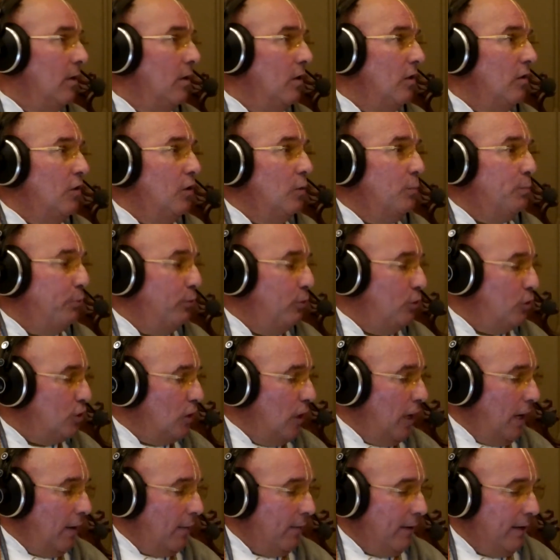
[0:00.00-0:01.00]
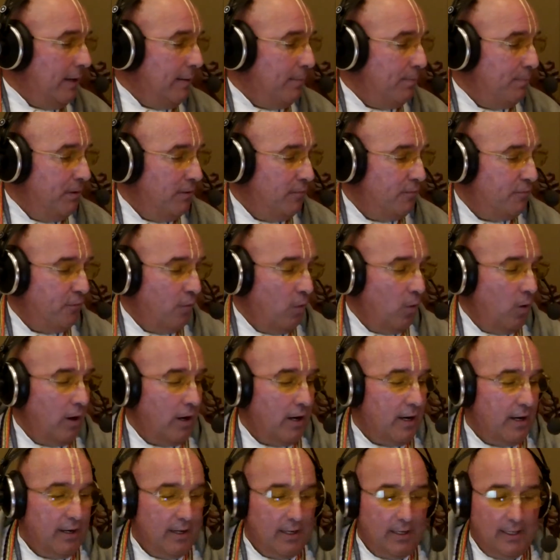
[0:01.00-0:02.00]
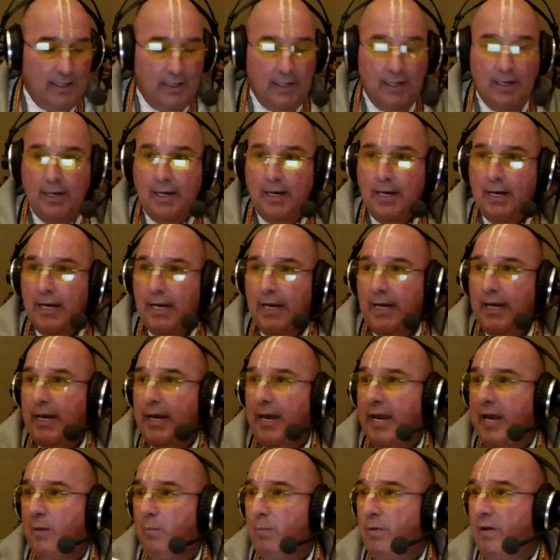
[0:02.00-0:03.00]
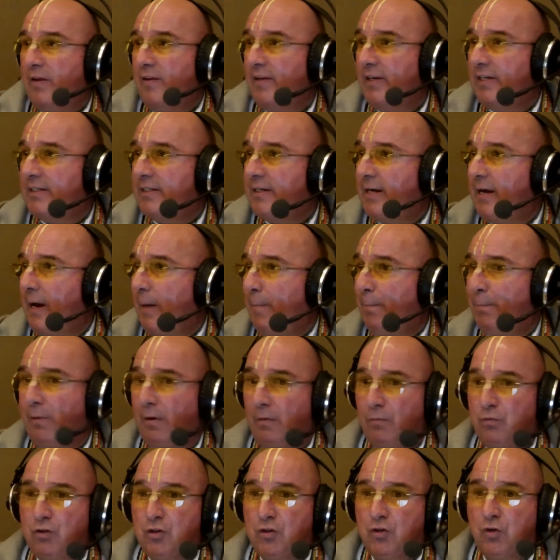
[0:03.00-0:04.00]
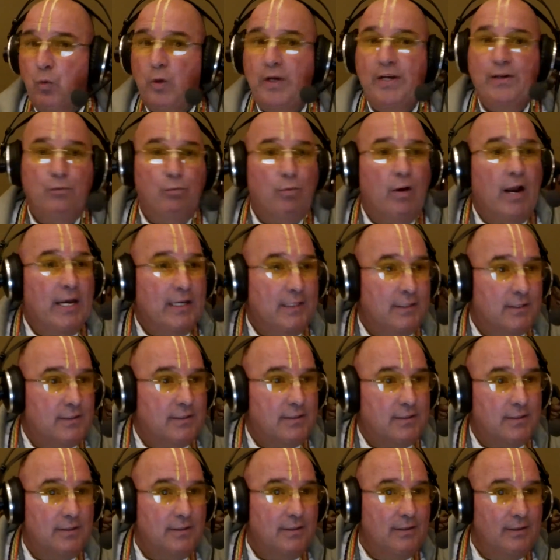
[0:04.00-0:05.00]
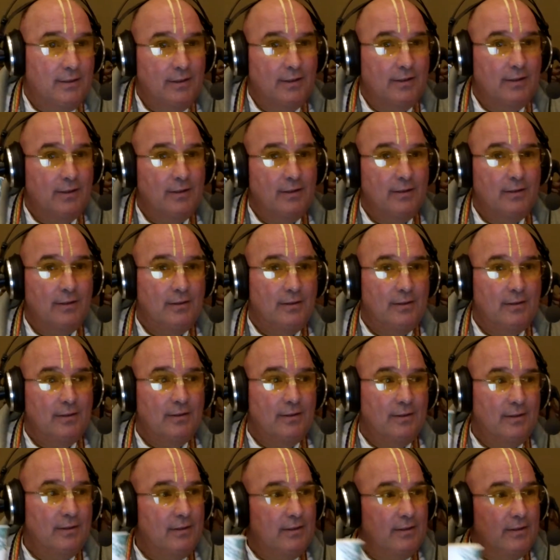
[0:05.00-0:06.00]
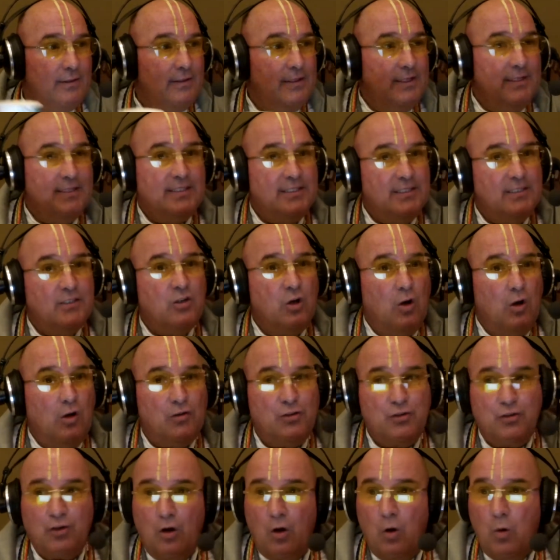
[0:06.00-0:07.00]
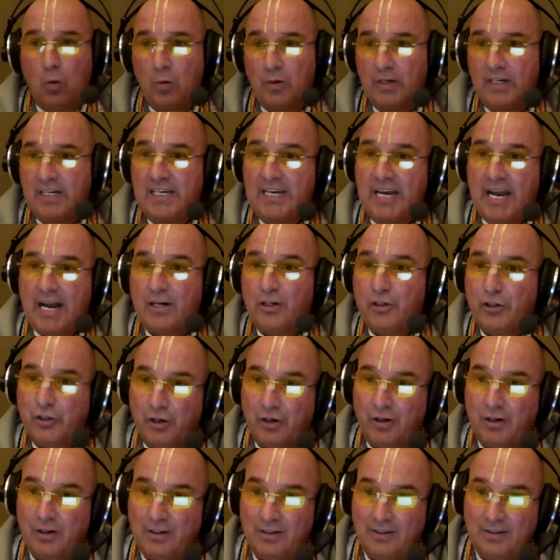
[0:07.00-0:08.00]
the pujari before, he gave me this cup of sweet rice. This is also nectar.